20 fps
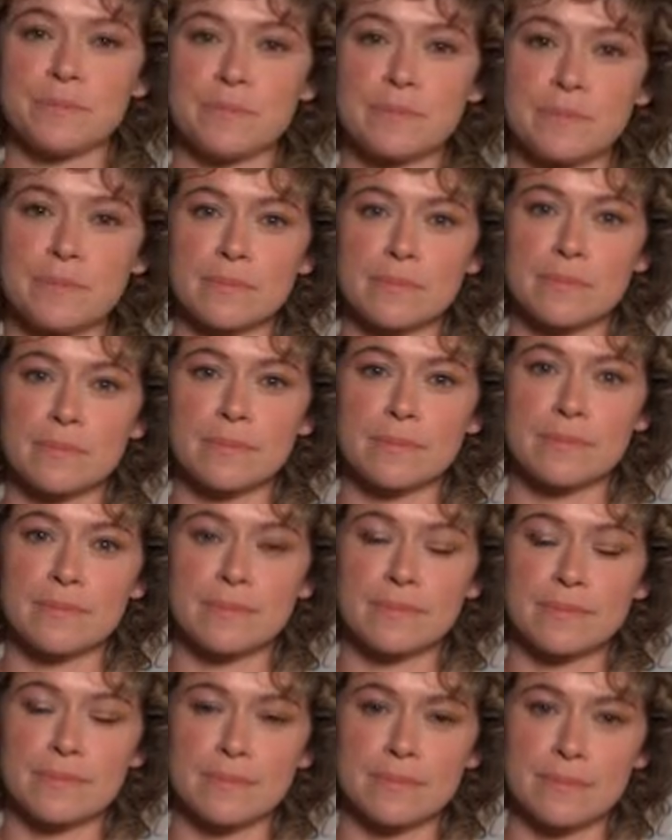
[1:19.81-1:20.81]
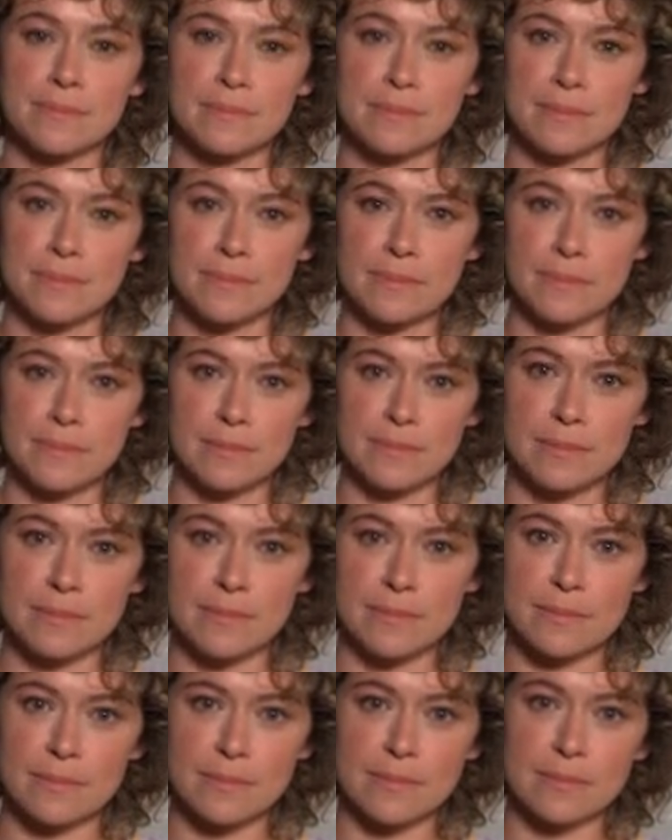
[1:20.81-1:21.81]

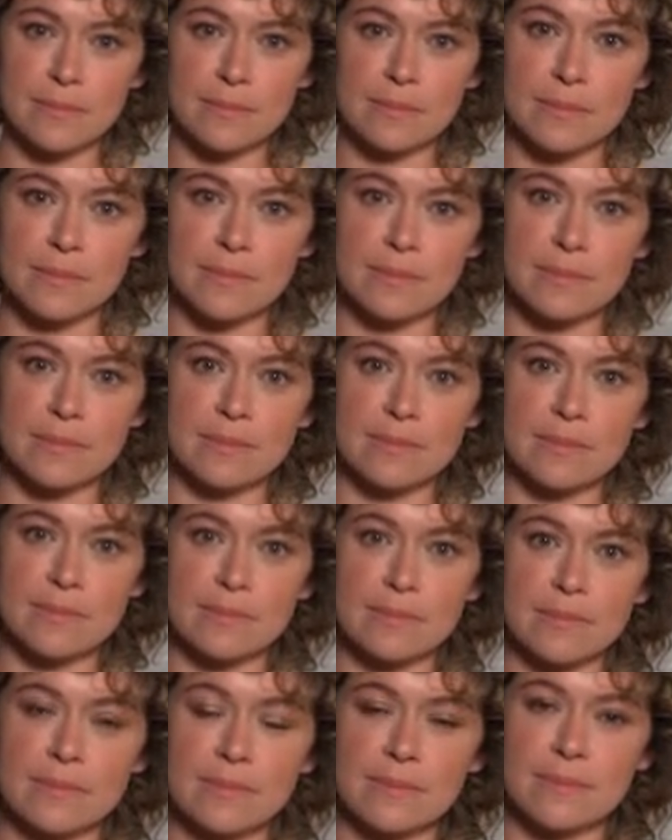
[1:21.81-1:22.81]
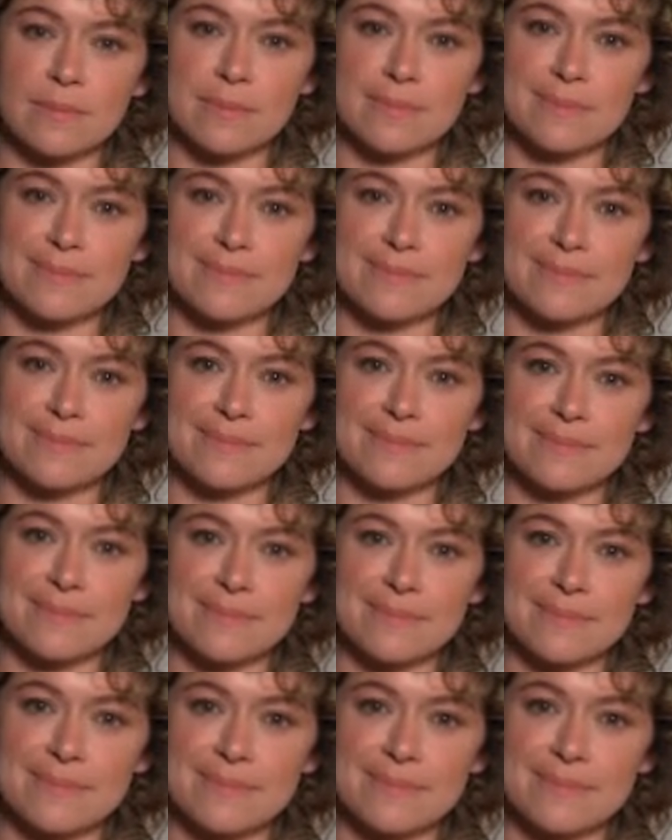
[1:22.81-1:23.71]
No words are spoken by the person on screen.